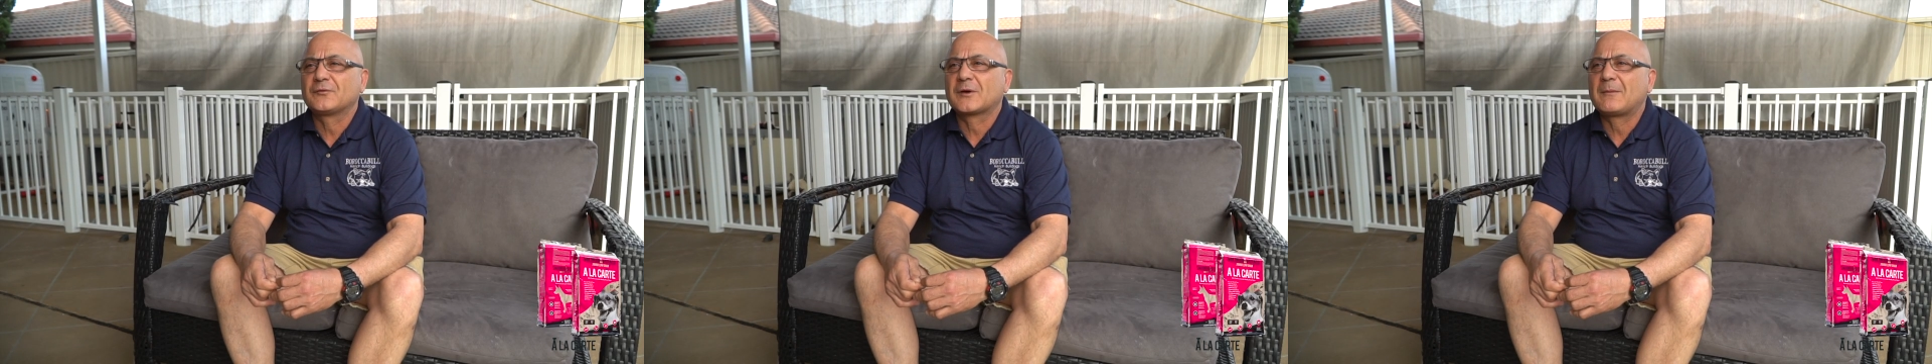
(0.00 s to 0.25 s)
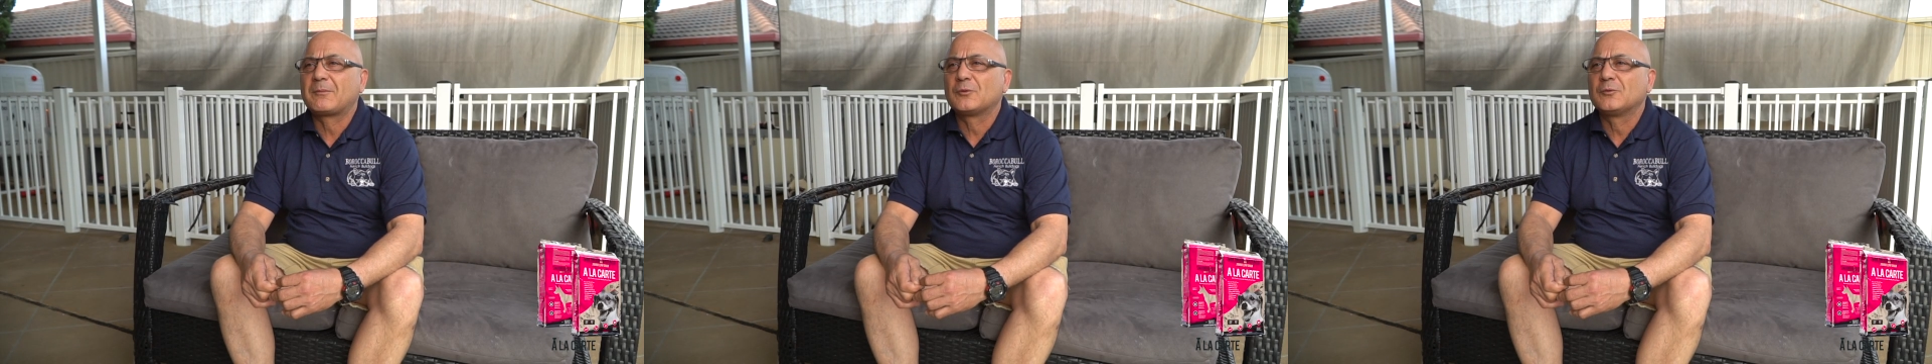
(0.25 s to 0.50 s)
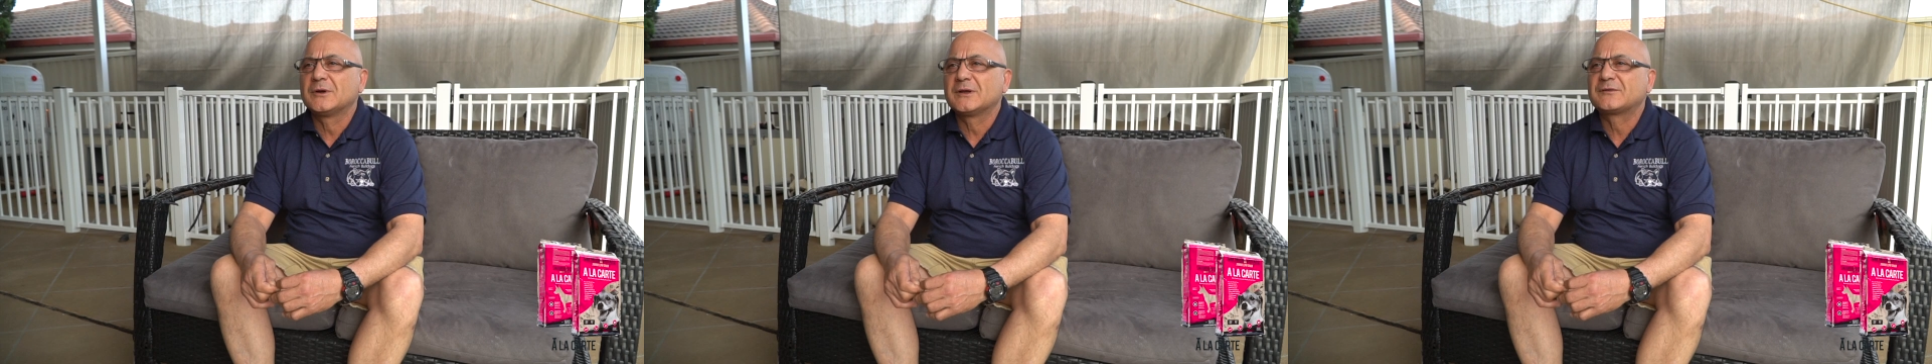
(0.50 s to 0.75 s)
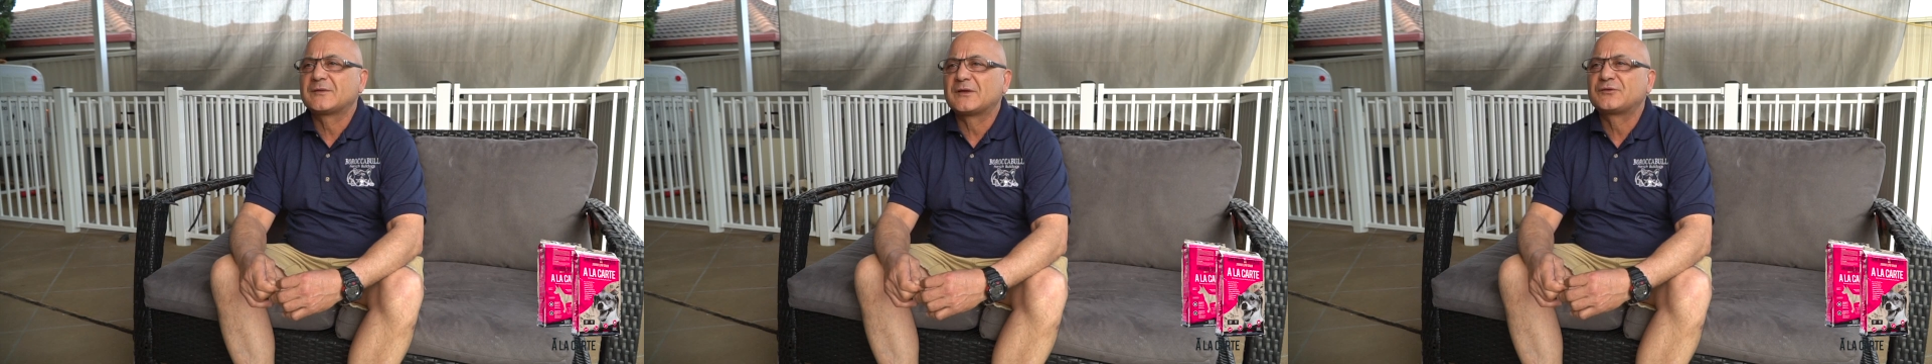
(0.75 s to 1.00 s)
a couple of
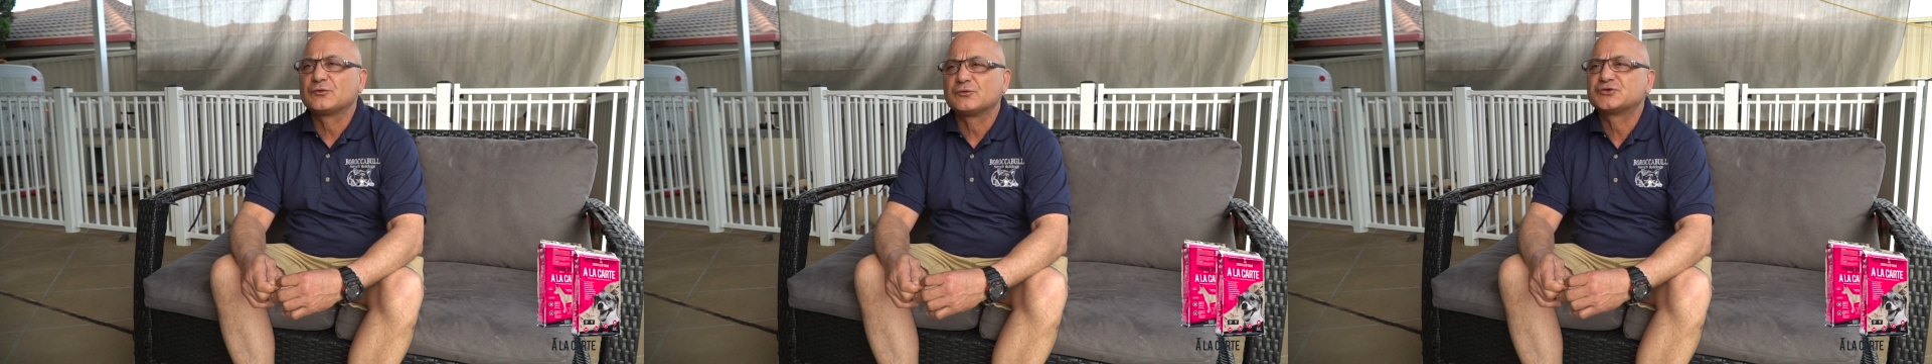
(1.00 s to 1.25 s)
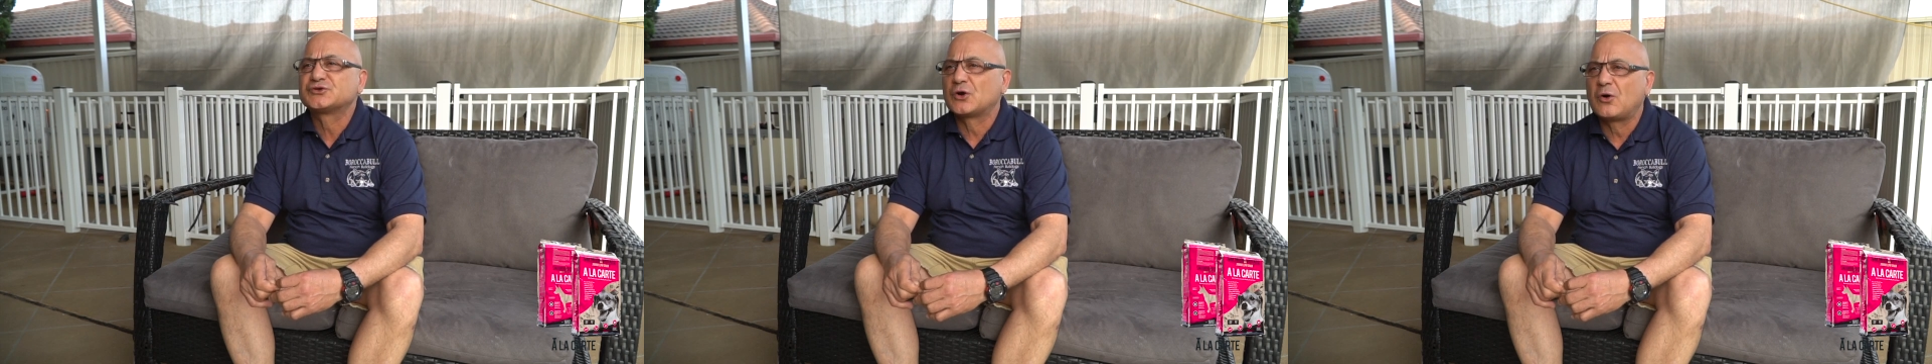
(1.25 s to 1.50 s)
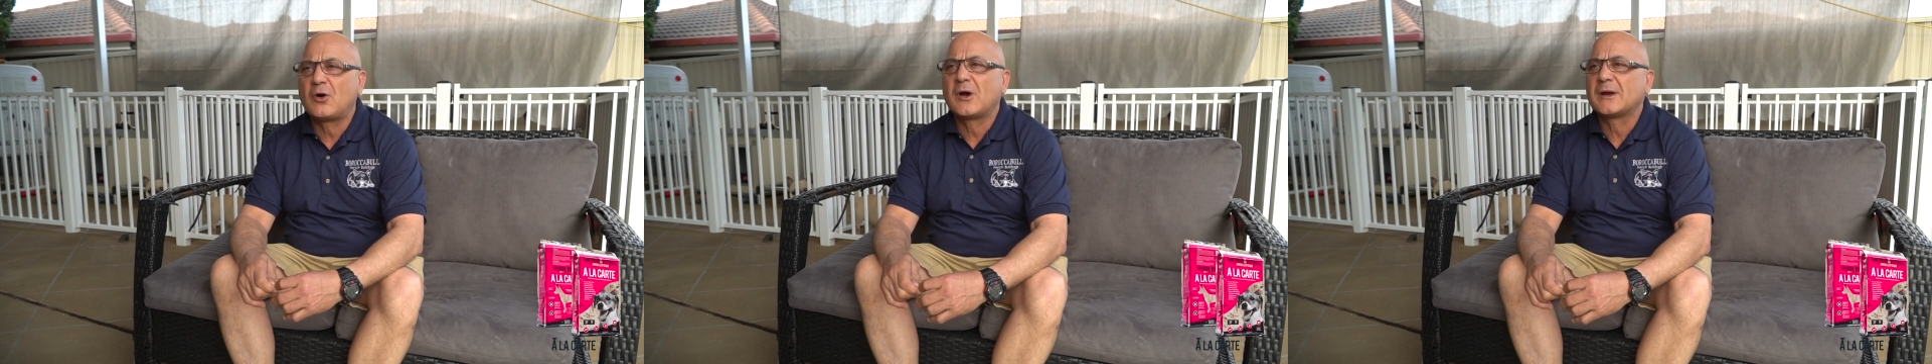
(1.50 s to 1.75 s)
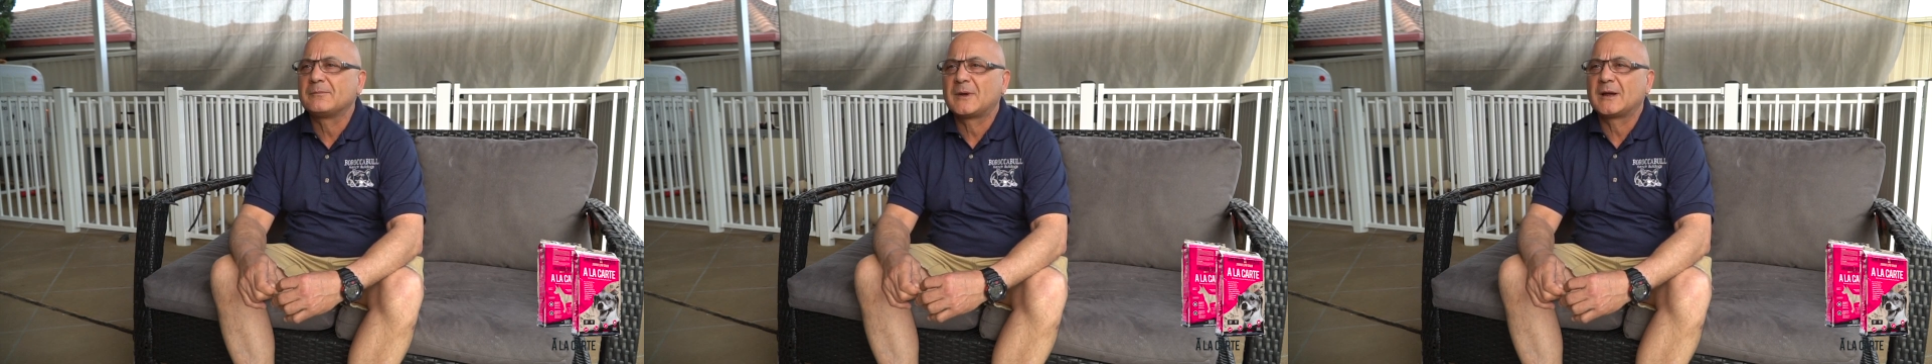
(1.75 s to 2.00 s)
weeks, they still
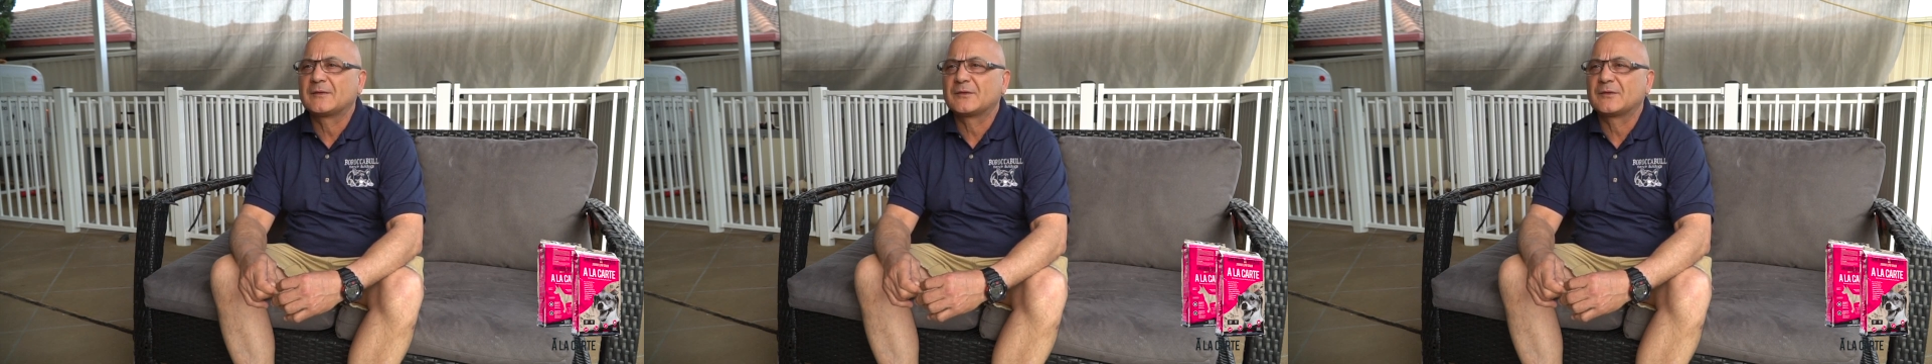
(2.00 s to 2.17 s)
shine, mate.